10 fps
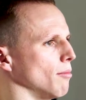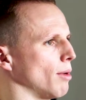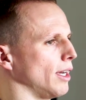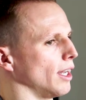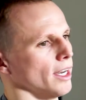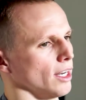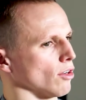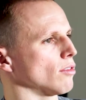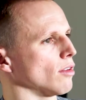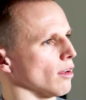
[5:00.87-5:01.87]
in bed, and then
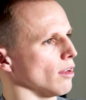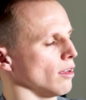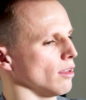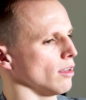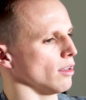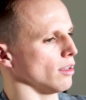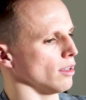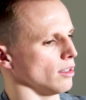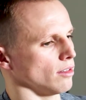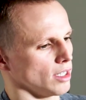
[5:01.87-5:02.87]

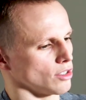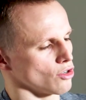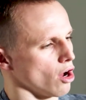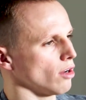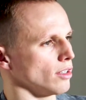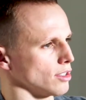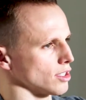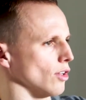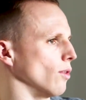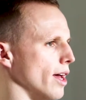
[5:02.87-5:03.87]
it's not. It's
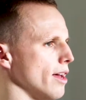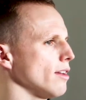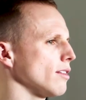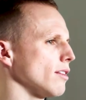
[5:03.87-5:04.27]
still there.